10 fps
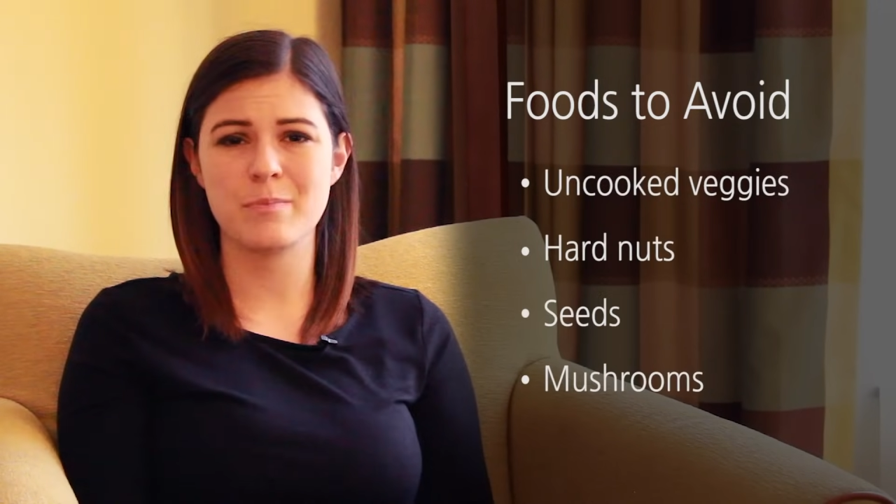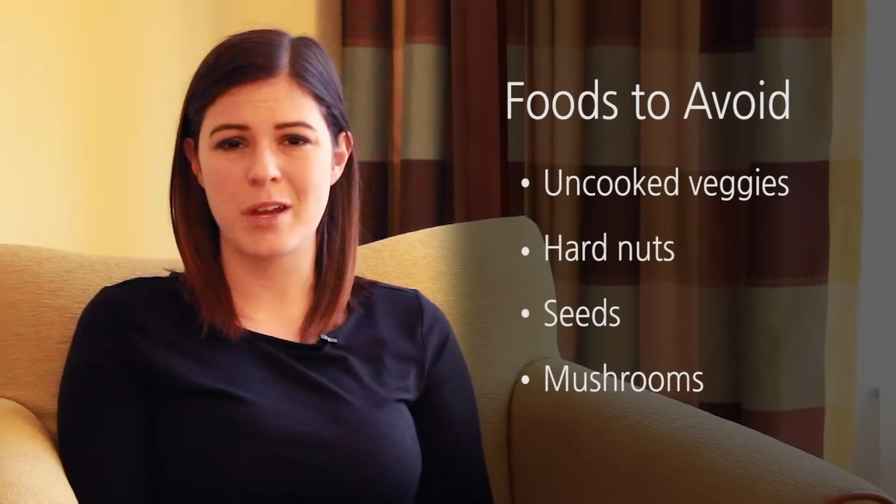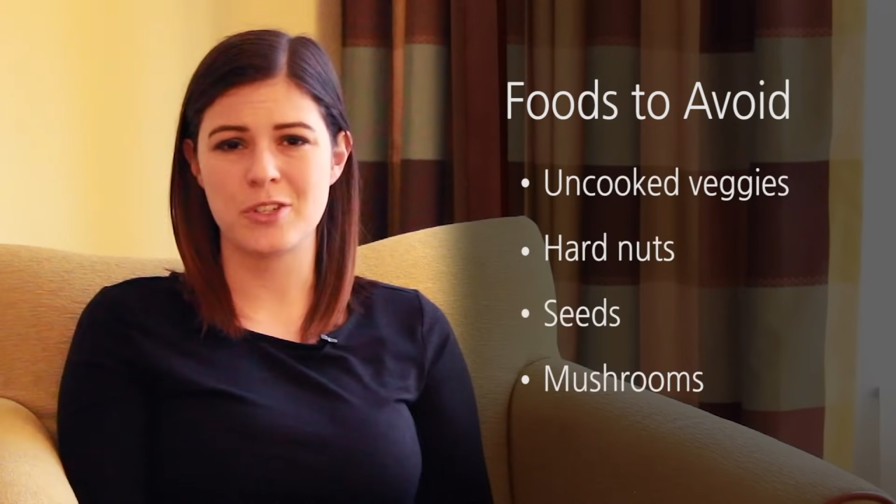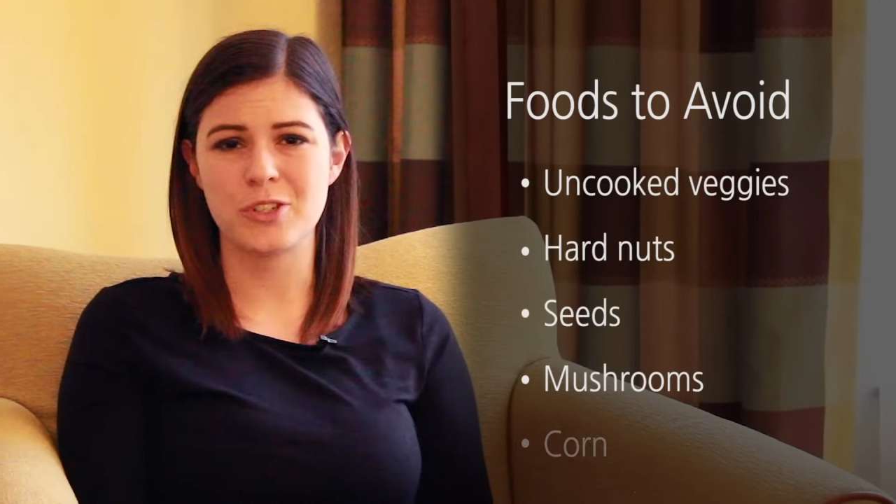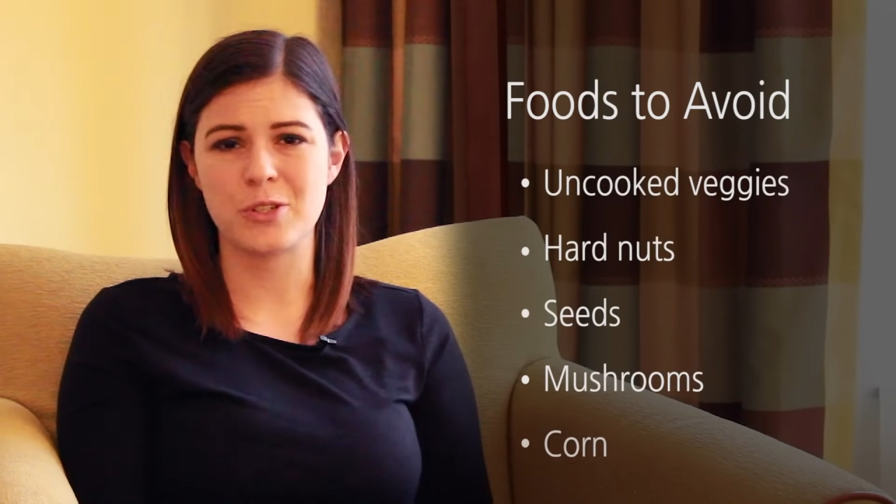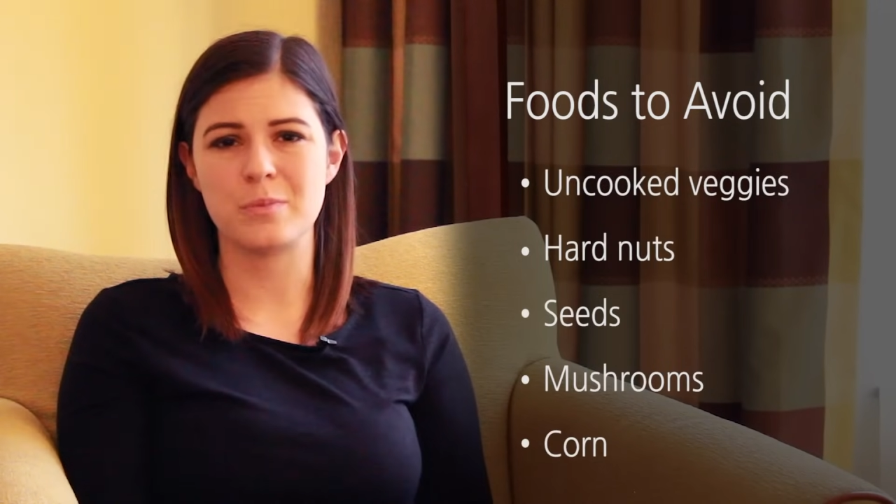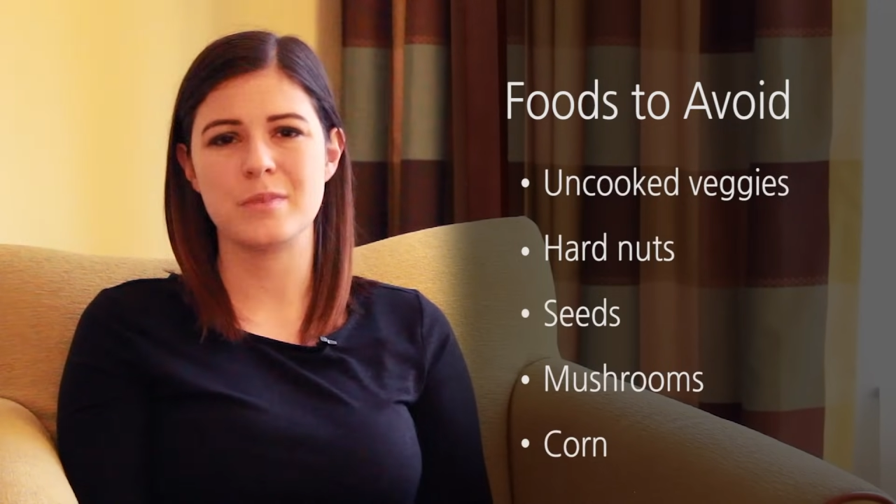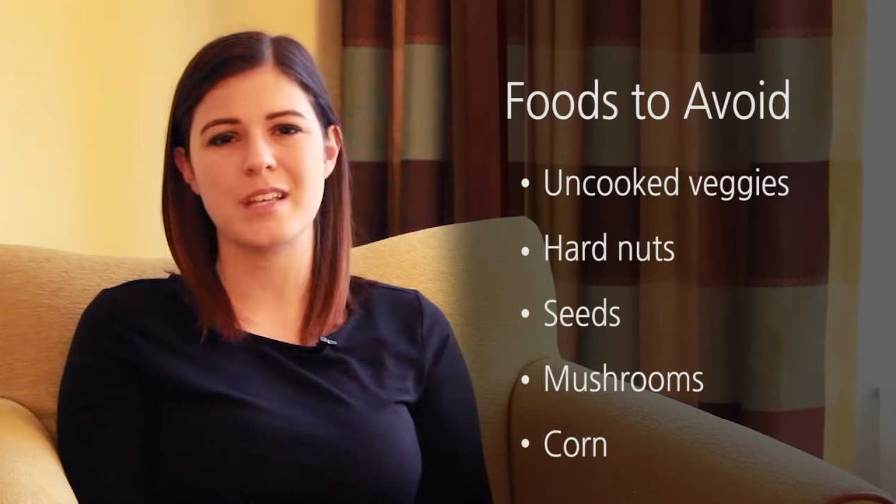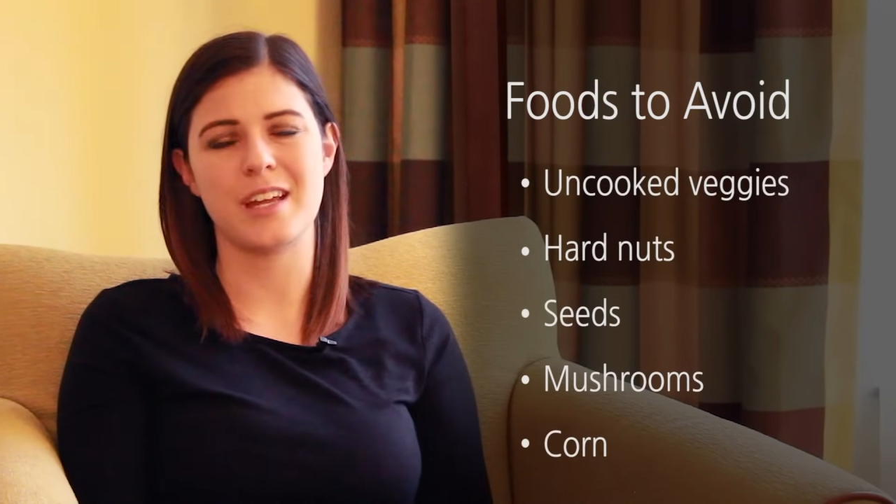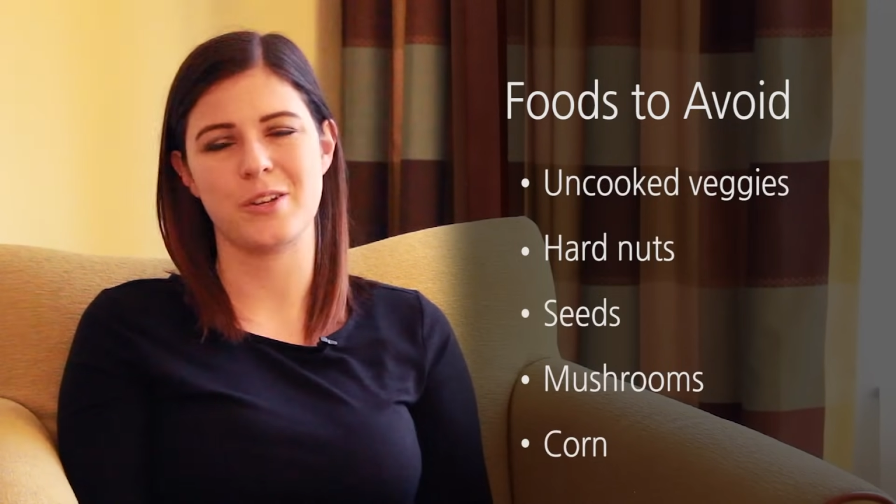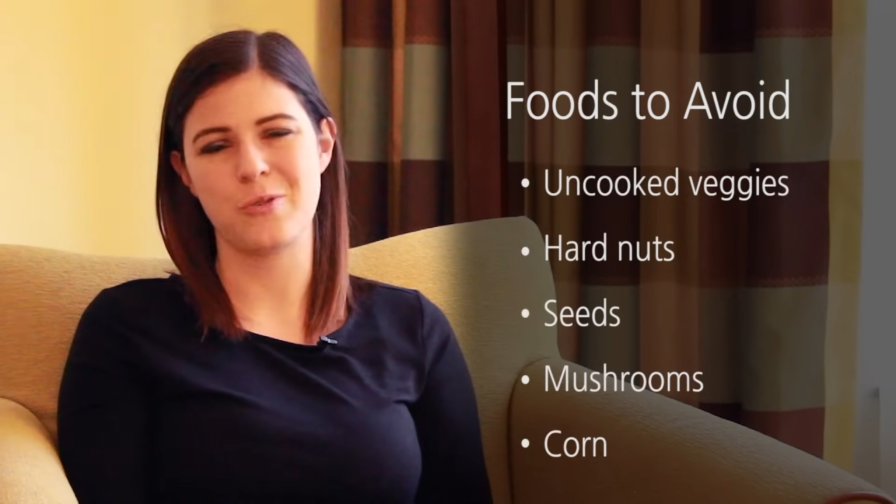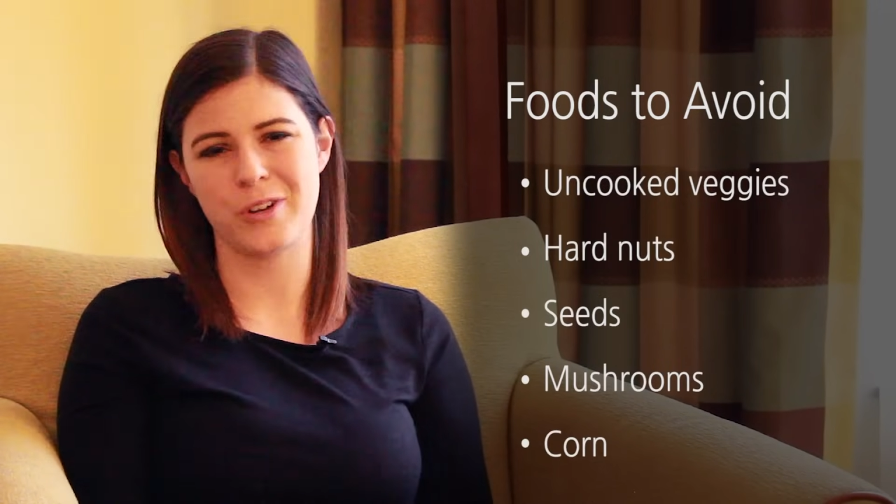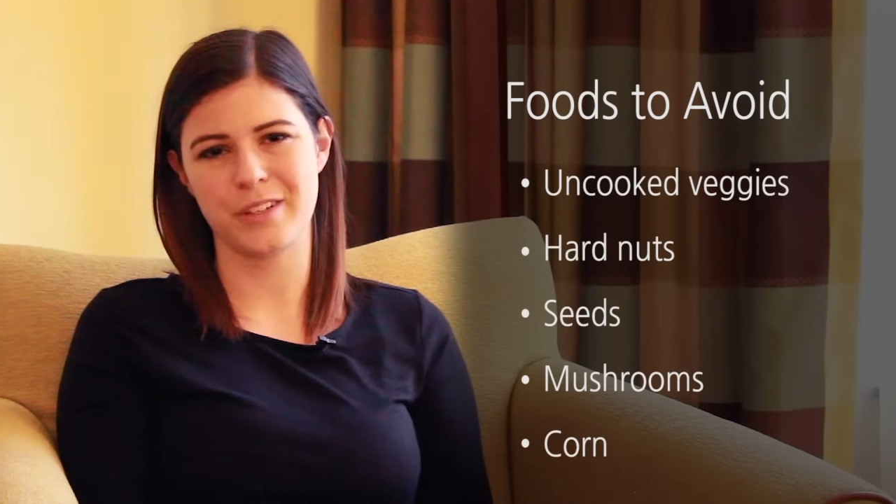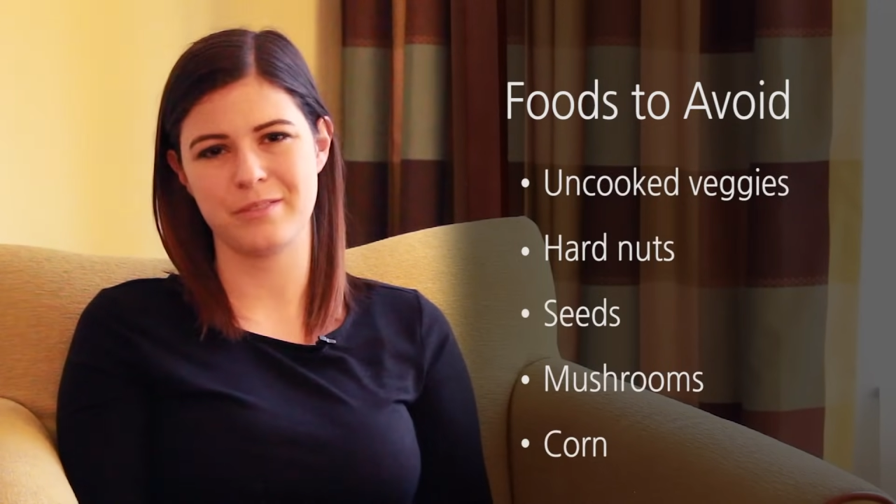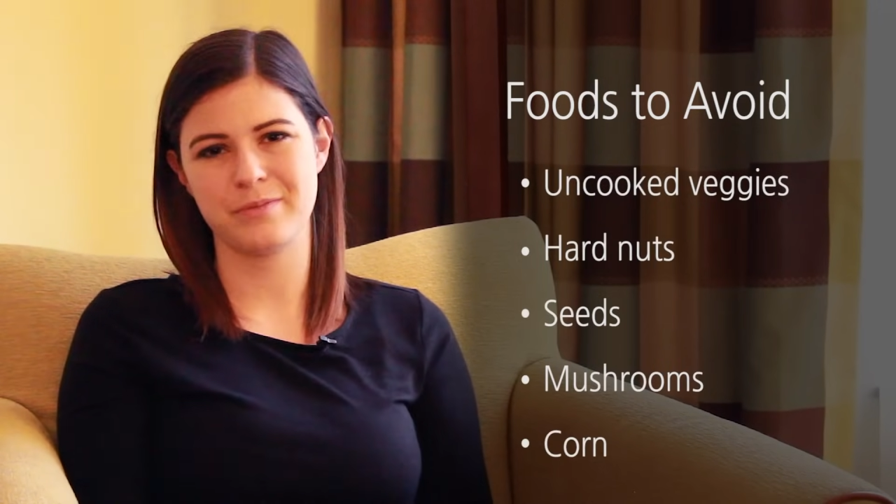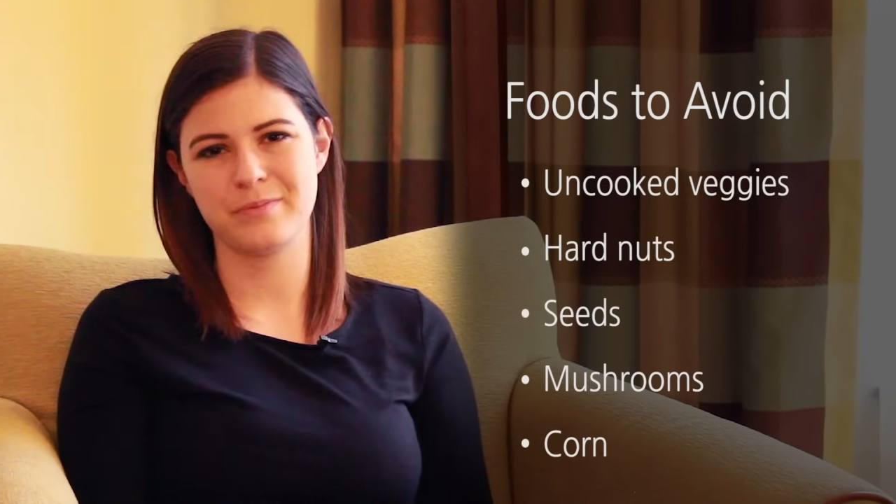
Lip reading: mushrooms, and corn.